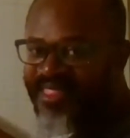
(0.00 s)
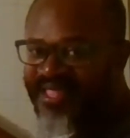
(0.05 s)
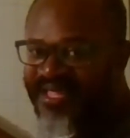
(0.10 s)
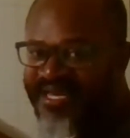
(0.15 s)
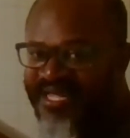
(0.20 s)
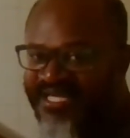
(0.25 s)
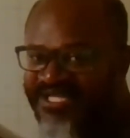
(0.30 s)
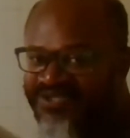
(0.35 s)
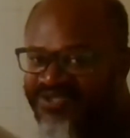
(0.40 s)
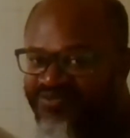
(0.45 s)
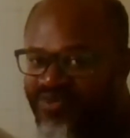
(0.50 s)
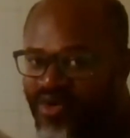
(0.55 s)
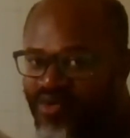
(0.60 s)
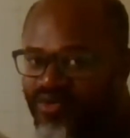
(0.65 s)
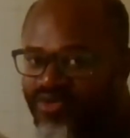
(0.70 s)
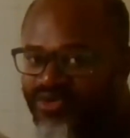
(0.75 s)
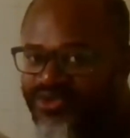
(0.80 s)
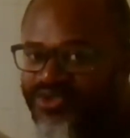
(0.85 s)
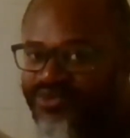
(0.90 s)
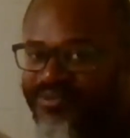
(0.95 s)
less 4
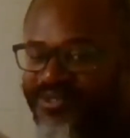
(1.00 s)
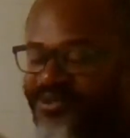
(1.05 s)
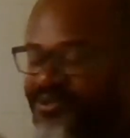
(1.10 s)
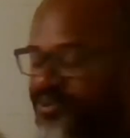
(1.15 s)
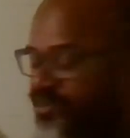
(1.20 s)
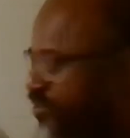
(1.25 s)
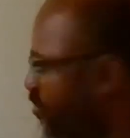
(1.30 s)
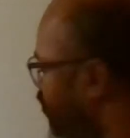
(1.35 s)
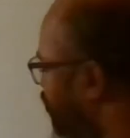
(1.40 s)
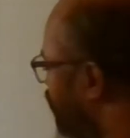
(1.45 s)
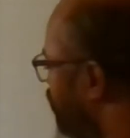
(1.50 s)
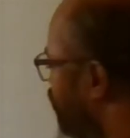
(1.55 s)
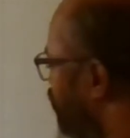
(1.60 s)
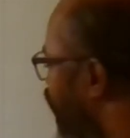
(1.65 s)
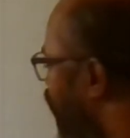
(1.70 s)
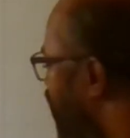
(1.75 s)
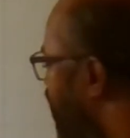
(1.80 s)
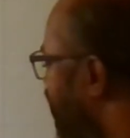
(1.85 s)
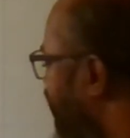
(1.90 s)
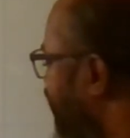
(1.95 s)
goes to
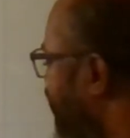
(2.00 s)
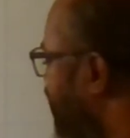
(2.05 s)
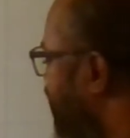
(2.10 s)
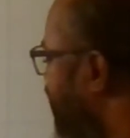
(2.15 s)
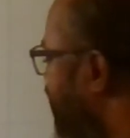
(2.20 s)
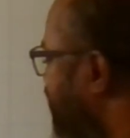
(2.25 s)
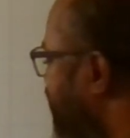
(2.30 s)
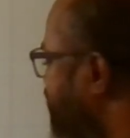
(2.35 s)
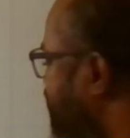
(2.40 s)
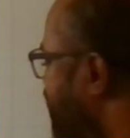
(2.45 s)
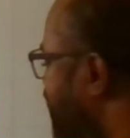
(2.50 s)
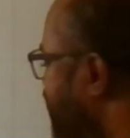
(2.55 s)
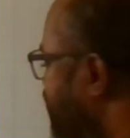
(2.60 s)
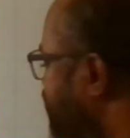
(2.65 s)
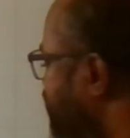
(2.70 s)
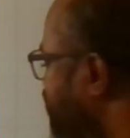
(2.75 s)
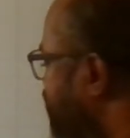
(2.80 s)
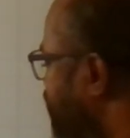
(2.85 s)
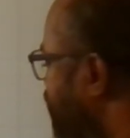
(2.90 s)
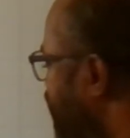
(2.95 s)
12? And the answer
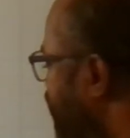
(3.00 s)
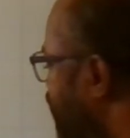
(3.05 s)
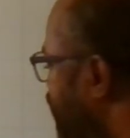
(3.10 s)
is